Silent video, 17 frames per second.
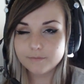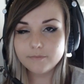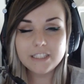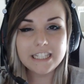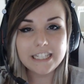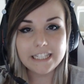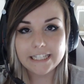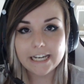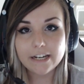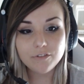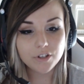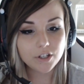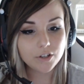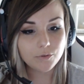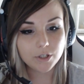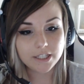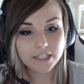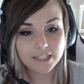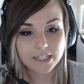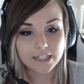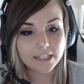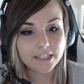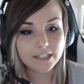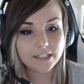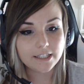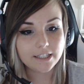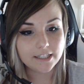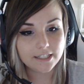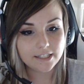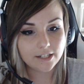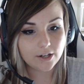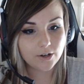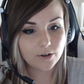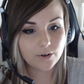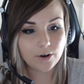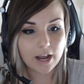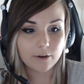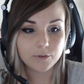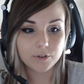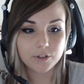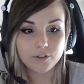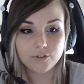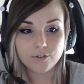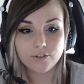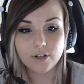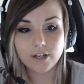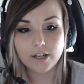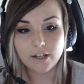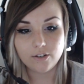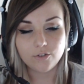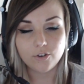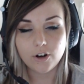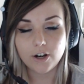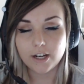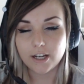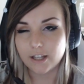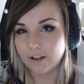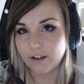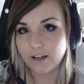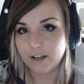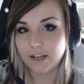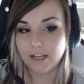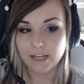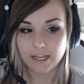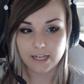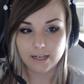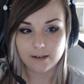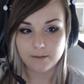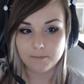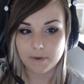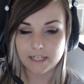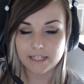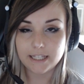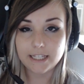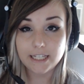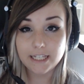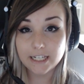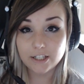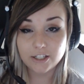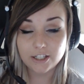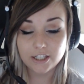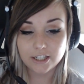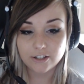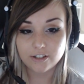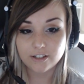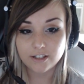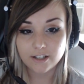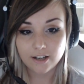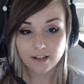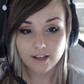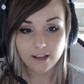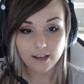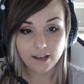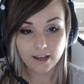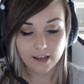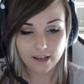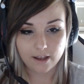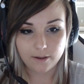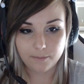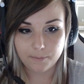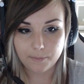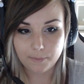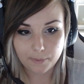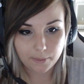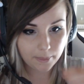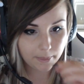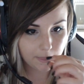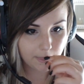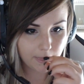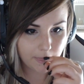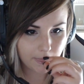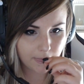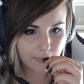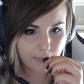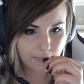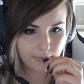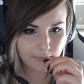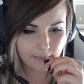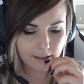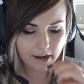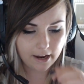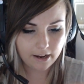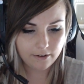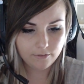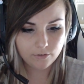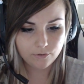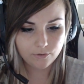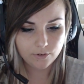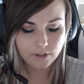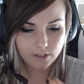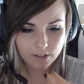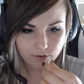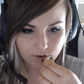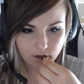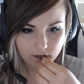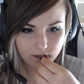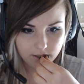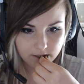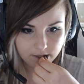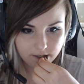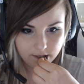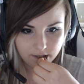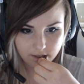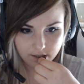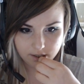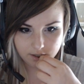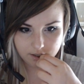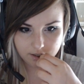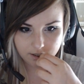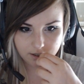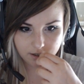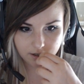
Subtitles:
Yeah, for the ones that doesn't know, I was drawing a lot in my teenage years, and I haven't really drawn since.